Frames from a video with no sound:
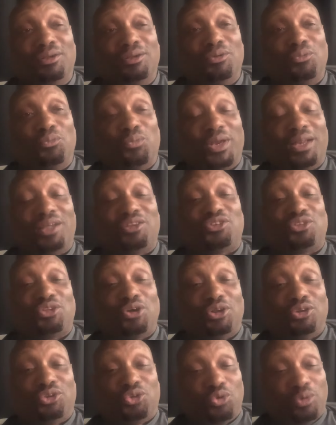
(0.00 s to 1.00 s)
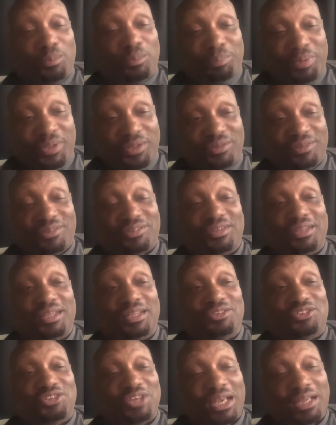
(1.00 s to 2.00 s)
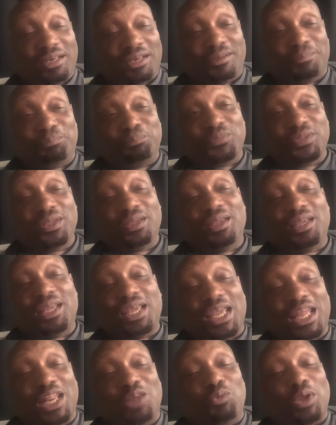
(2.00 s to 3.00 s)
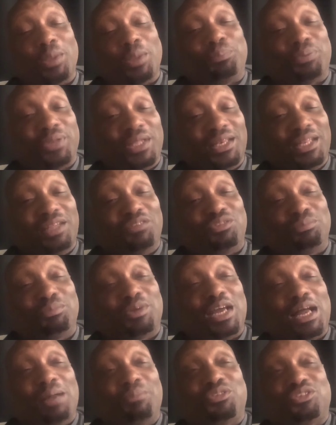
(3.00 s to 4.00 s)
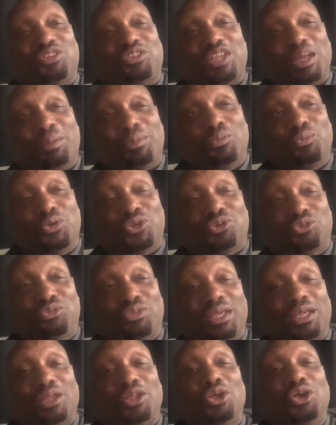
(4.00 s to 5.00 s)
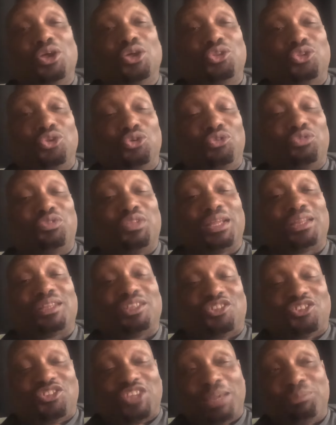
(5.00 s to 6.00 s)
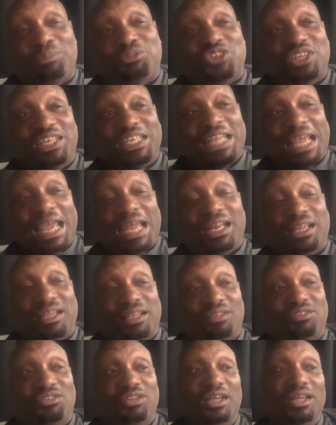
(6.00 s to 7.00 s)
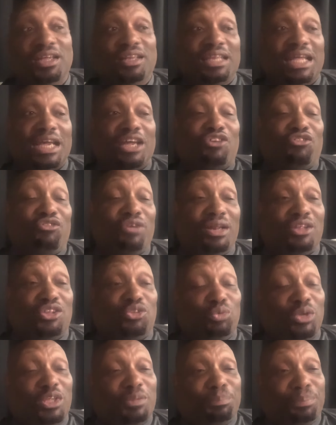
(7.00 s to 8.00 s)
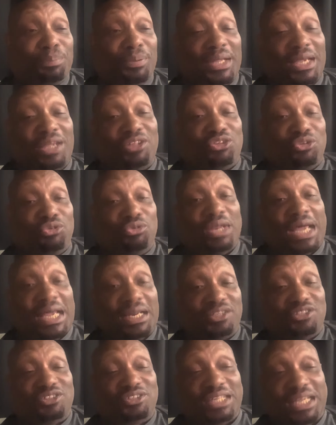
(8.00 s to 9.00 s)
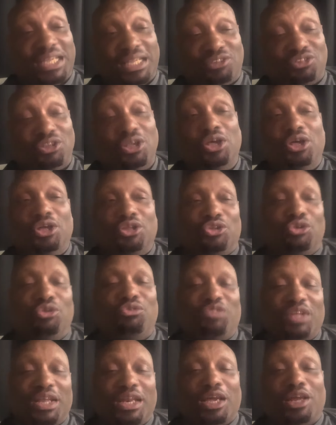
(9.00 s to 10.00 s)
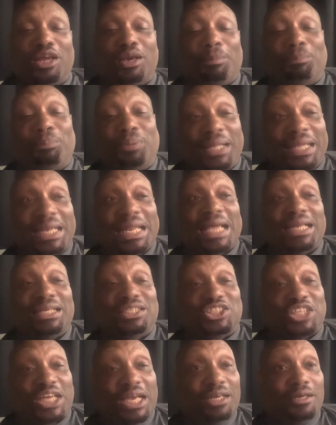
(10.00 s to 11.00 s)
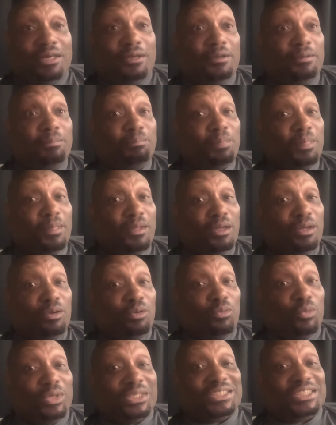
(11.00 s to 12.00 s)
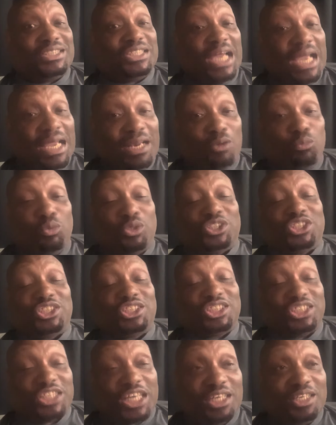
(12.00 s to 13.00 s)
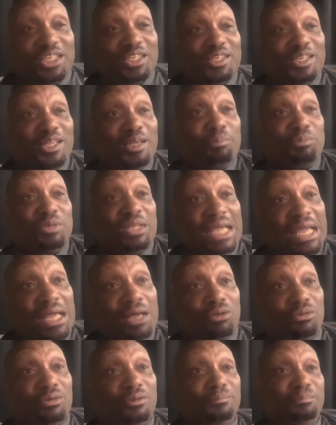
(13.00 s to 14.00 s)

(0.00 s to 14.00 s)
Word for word: when they start doing business in China. Anyway, please leave some comments and tell me what you think. Do you think the same shenanigans that Credit Suisse plays in the United States do you think they're going to play that in China when China will shut them down?